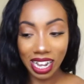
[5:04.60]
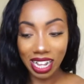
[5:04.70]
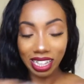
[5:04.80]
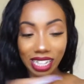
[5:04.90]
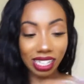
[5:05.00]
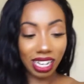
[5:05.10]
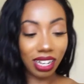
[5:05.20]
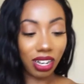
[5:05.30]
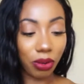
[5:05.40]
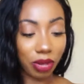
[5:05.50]
let's get
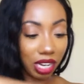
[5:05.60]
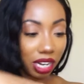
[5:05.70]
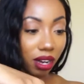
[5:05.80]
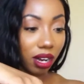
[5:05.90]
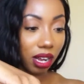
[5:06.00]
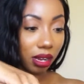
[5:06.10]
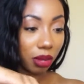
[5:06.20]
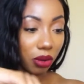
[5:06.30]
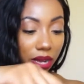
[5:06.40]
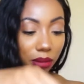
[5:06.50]
going here.
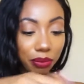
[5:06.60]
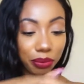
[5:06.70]
Okay.